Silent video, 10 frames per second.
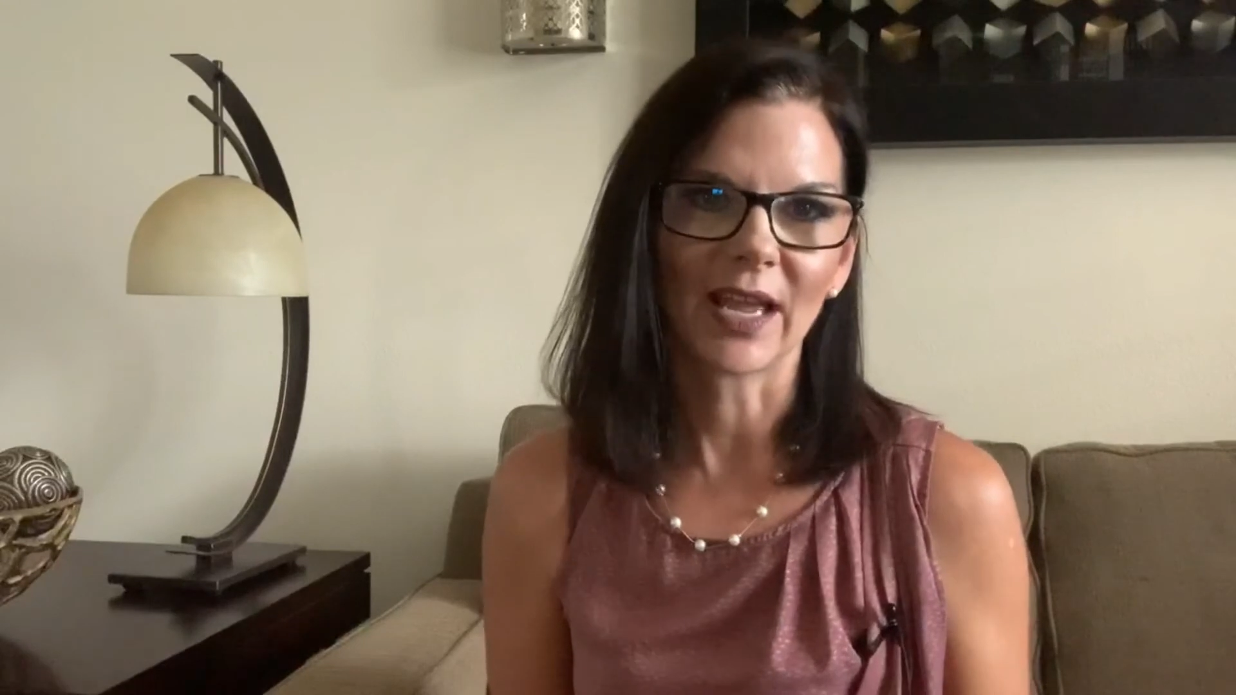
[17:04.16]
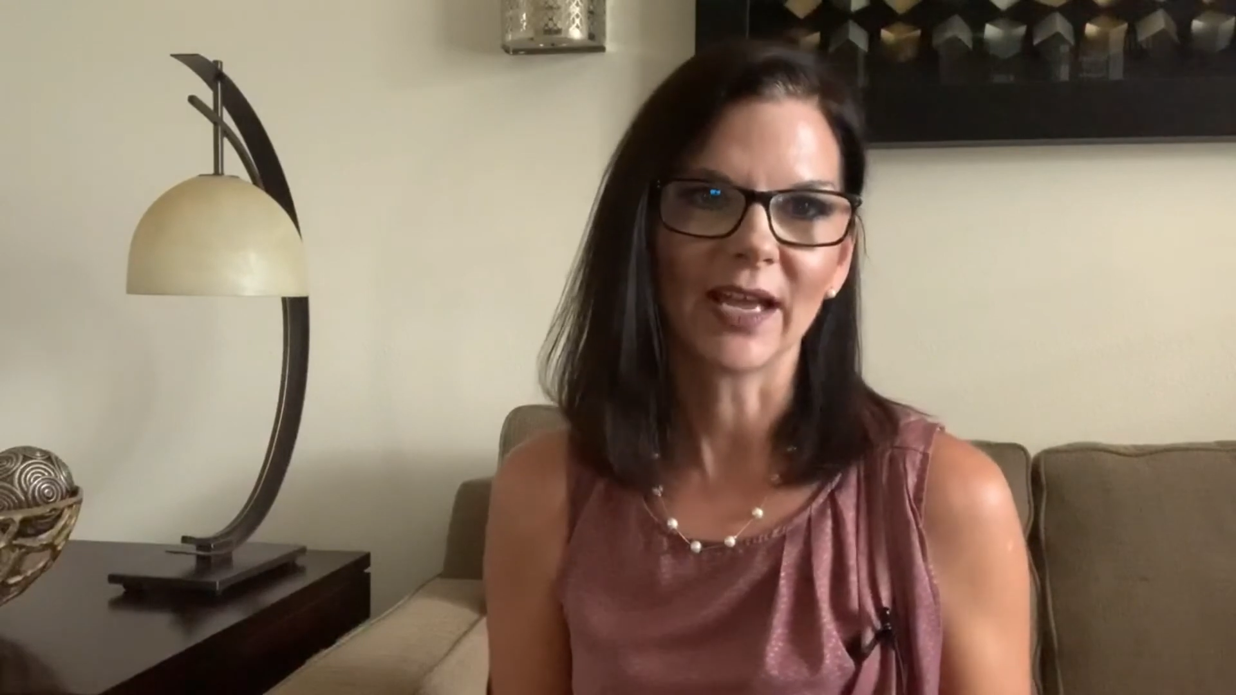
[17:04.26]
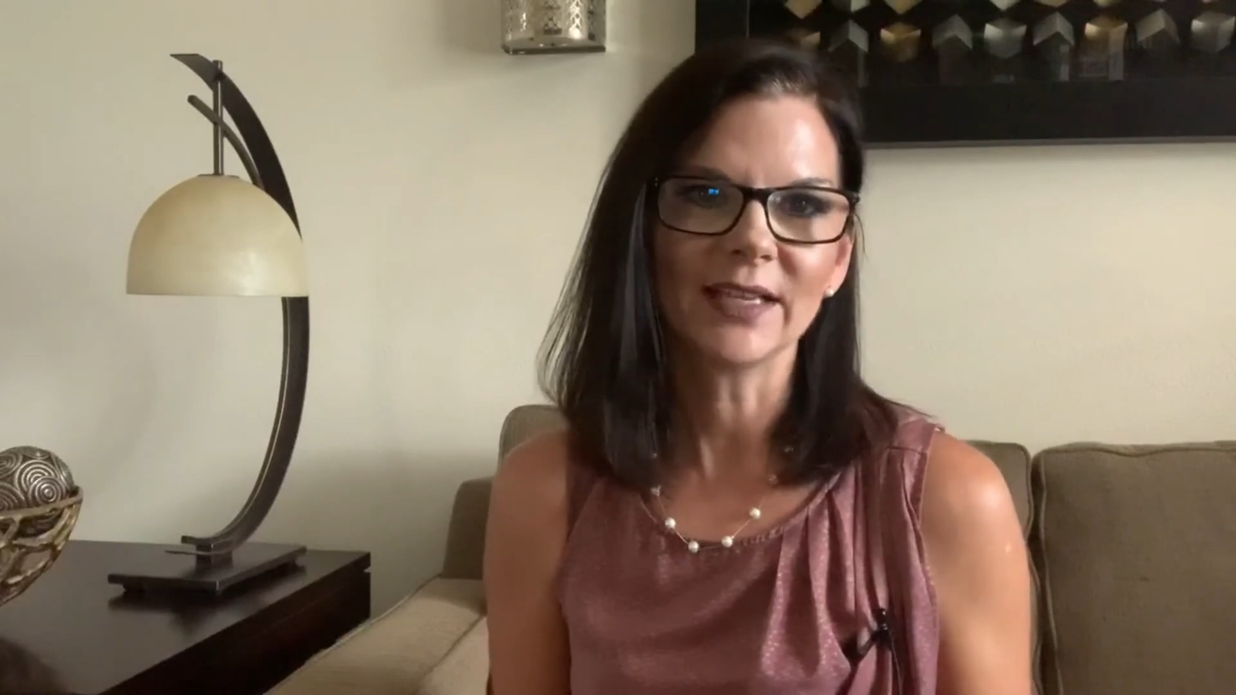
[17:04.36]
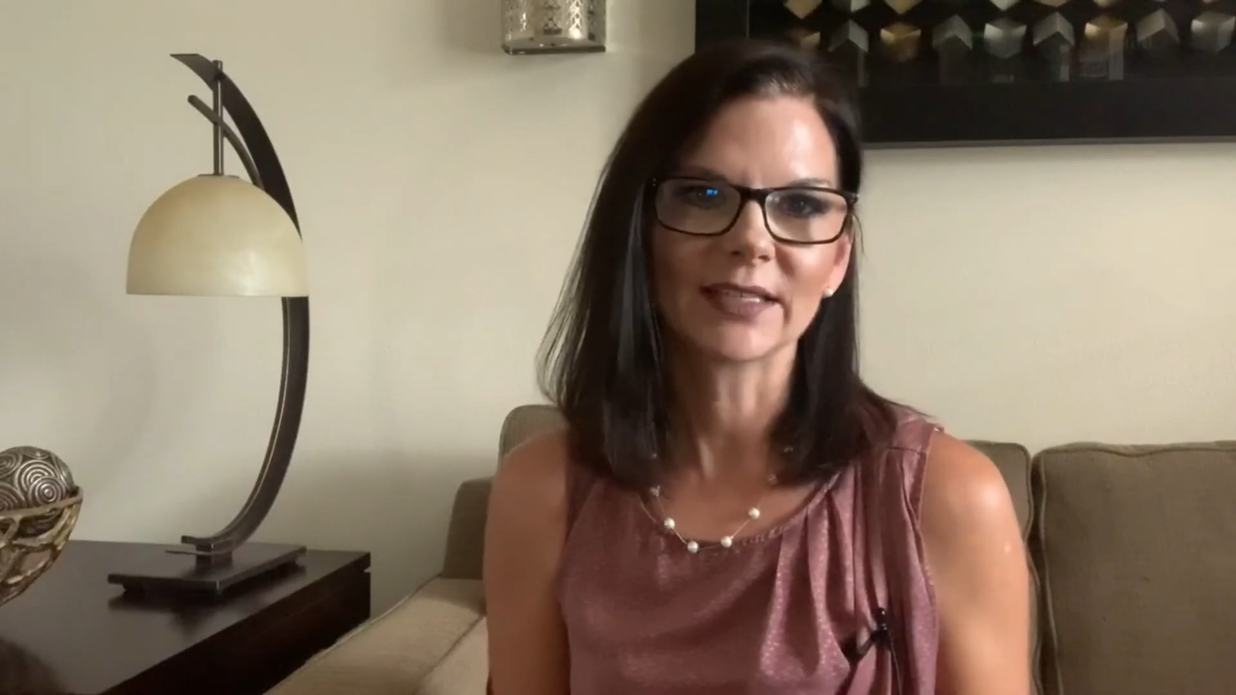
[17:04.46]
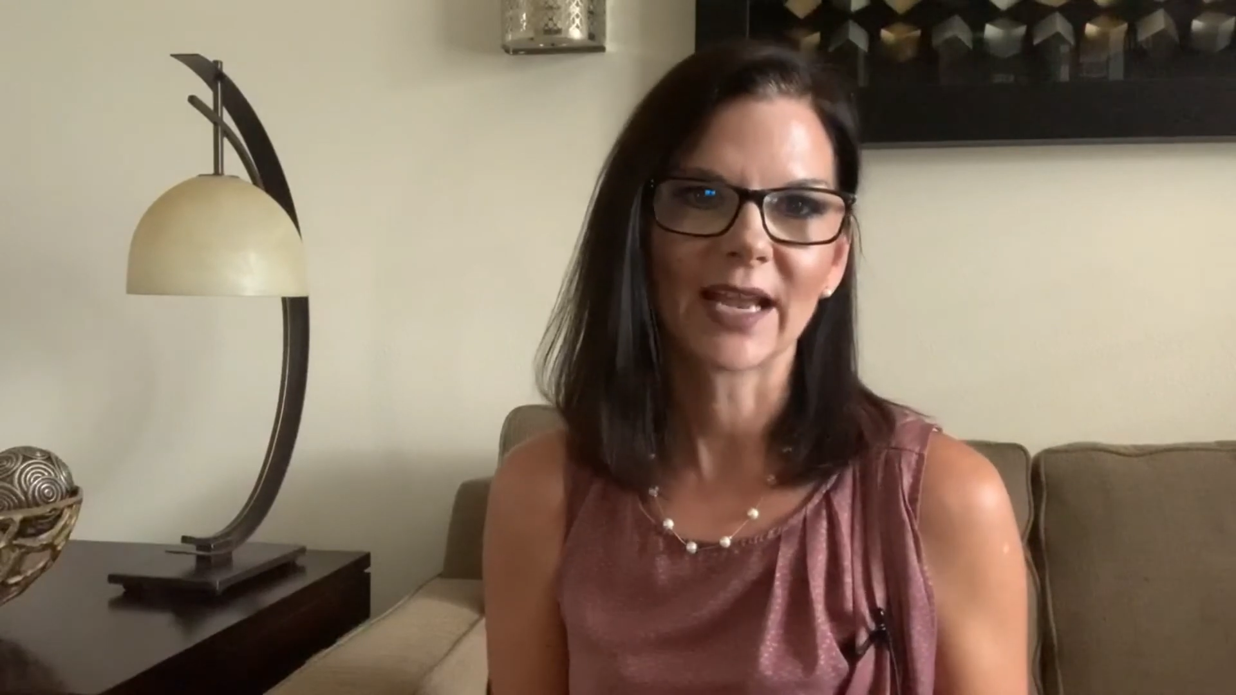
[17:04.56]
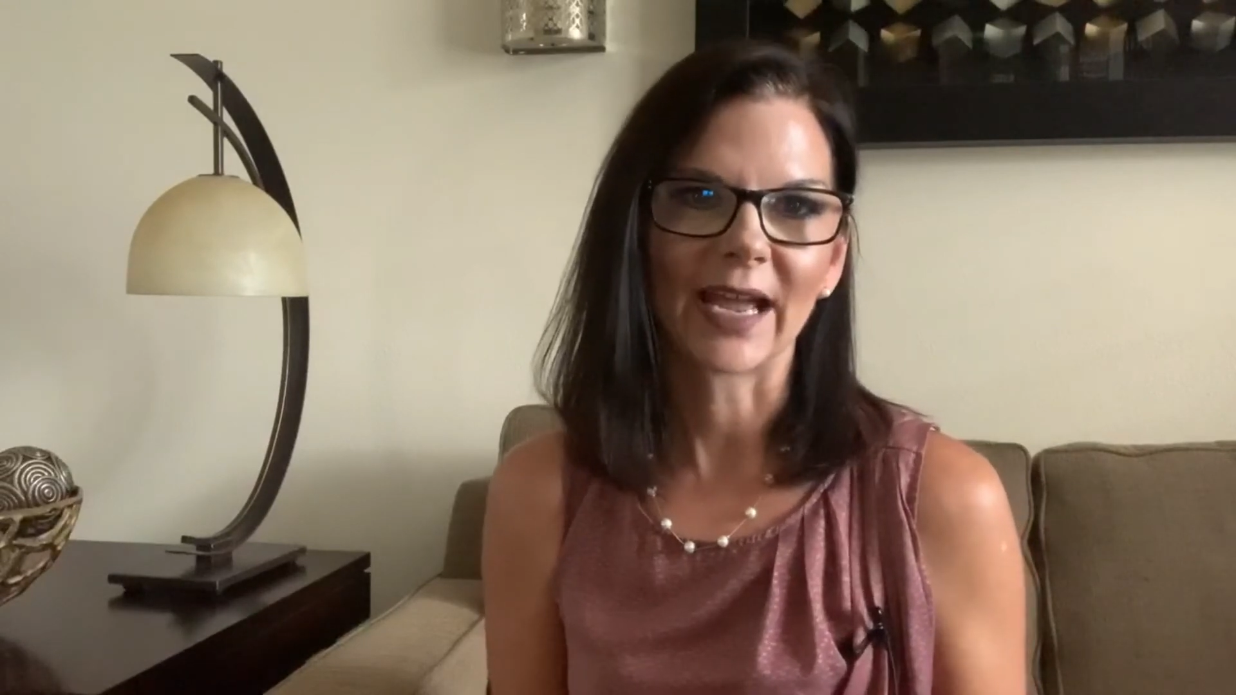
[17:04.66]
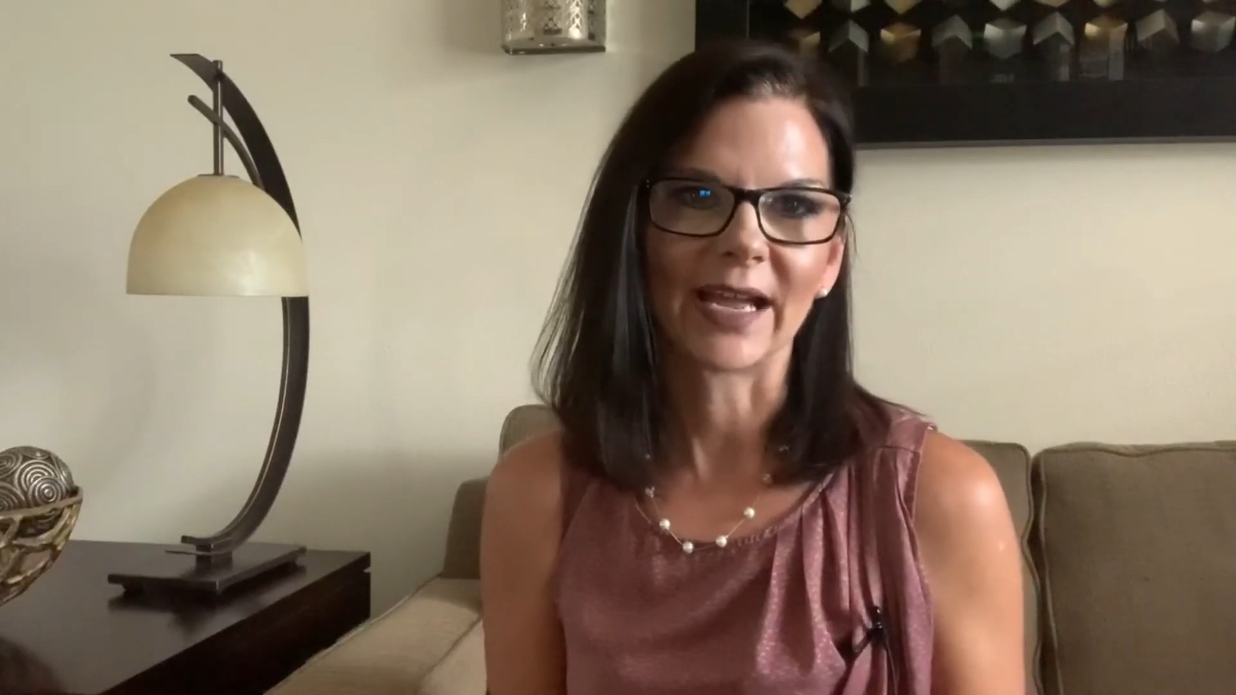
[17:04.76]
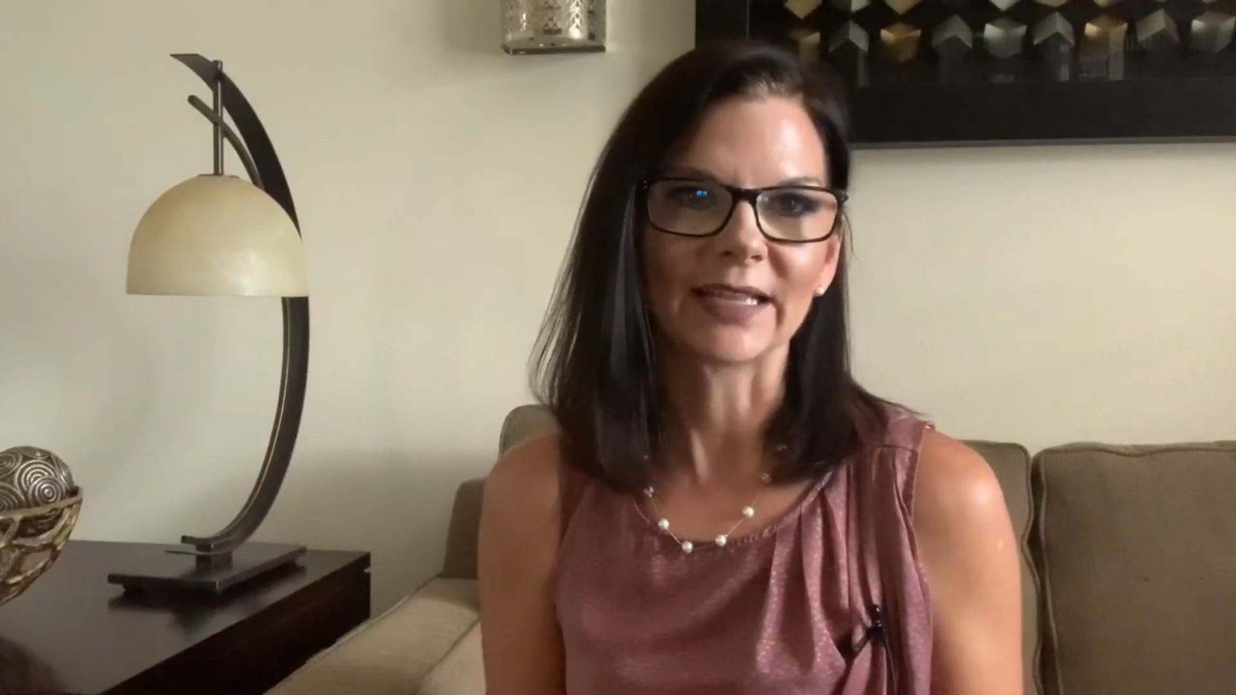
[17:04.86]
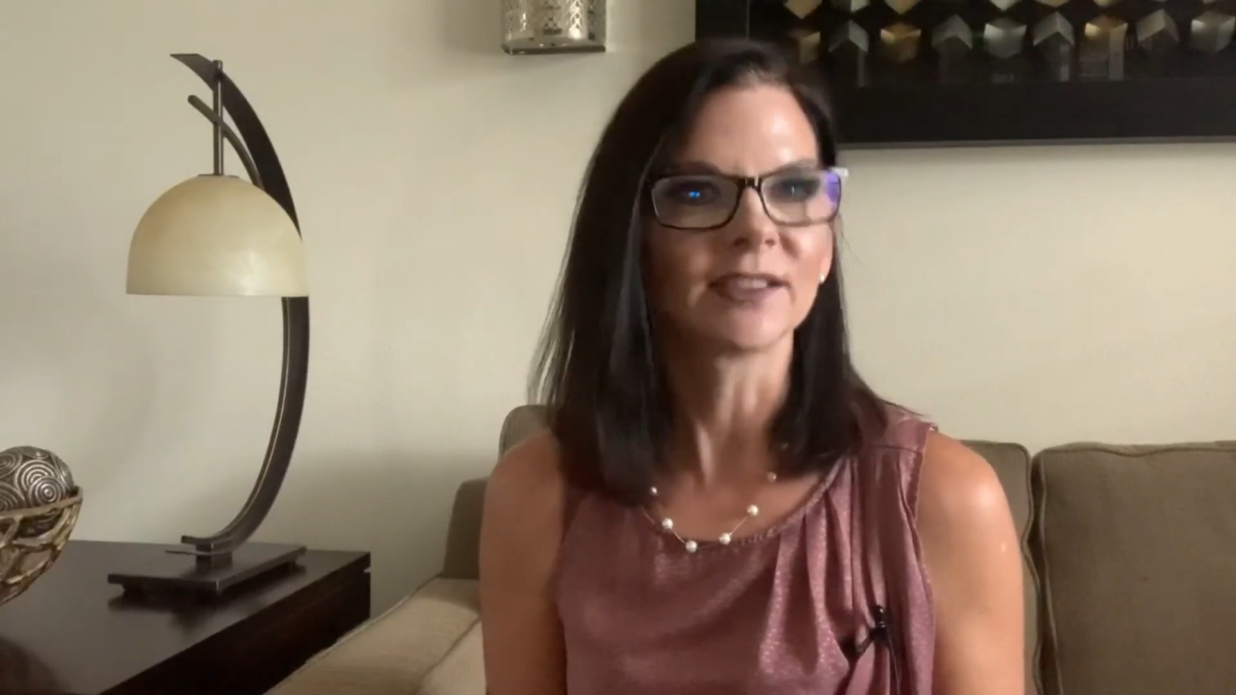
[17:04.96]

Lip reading: get at